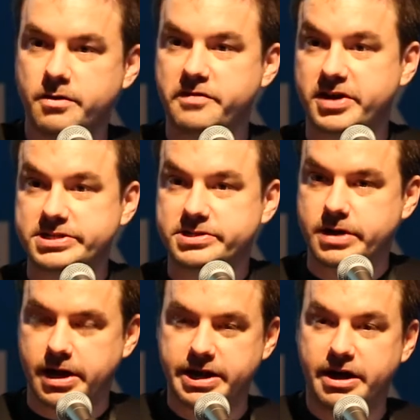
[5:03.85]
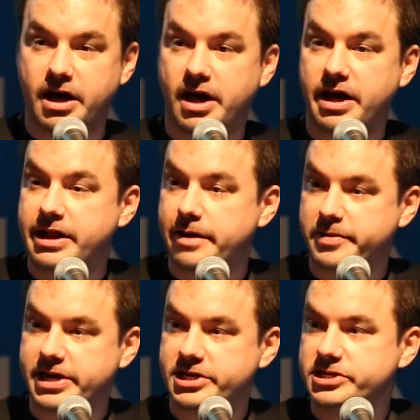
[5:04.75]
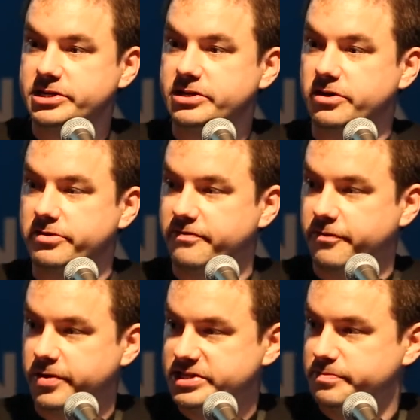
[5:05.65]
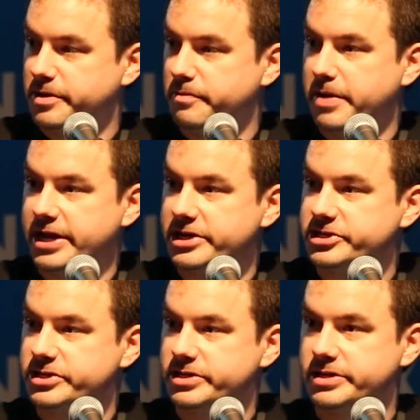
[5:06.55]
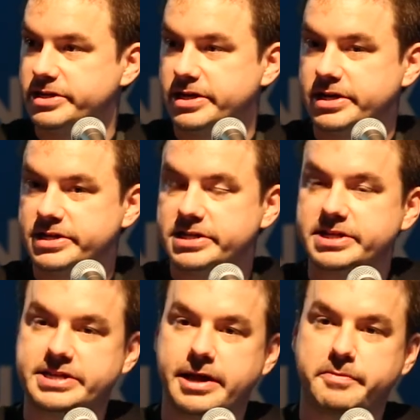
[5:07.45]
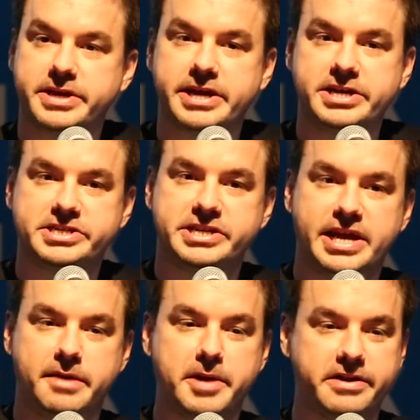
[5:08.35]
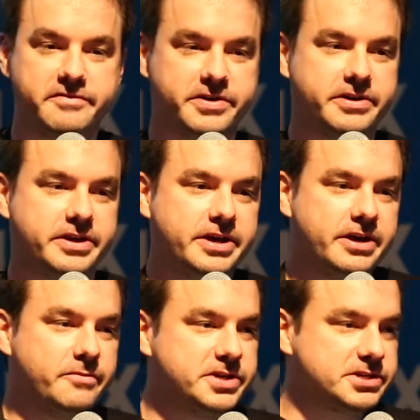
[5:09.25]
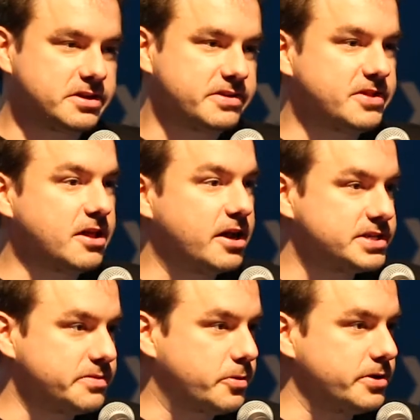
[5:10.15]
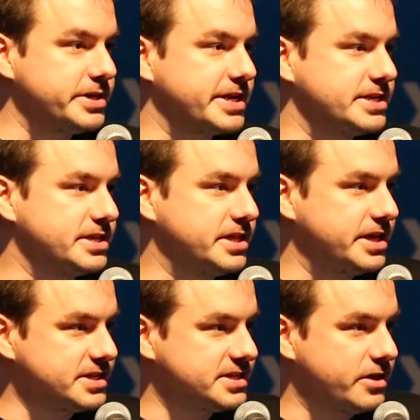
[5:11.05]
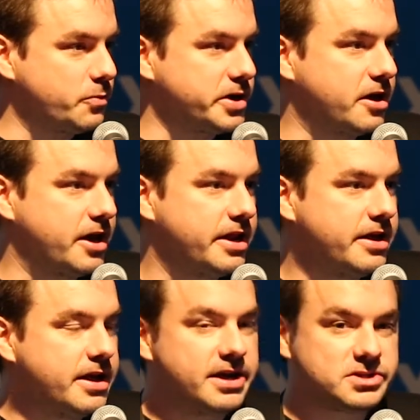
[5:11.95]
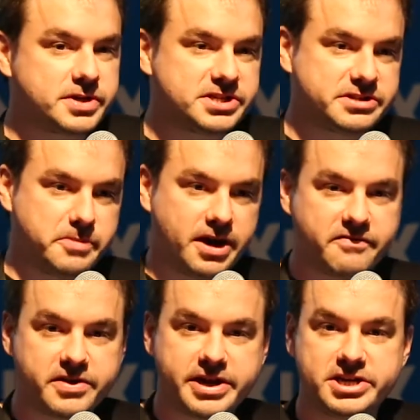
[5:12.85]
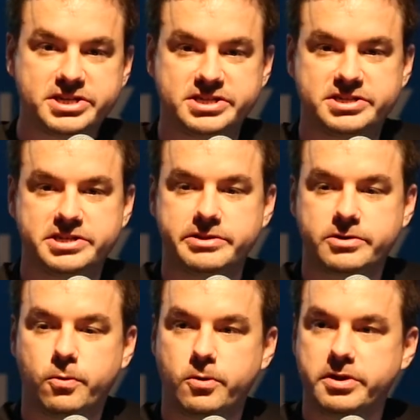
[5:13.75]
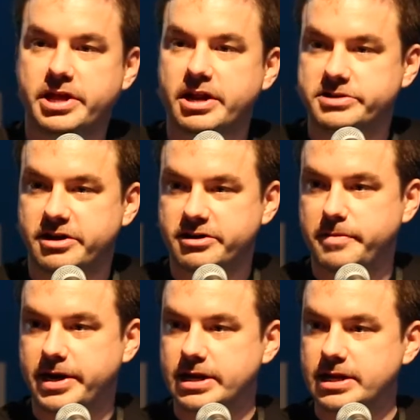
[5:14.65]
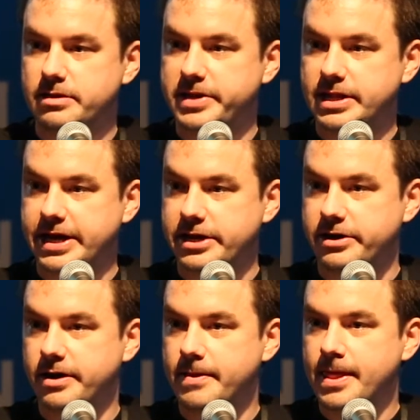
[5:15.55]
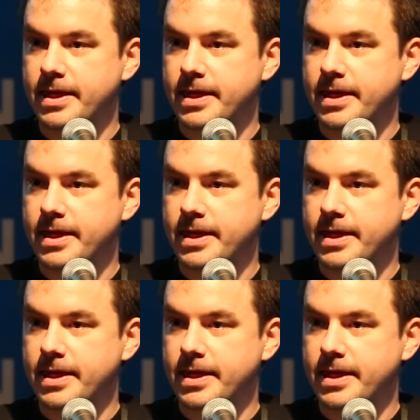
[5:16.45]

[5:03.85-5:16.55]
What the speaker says: We've also got an application called the Voicemail Manager. So this application came out of a result of a lot of support tickets and things that we got, as well as some modifications to the core that I'll talk about a little bit later.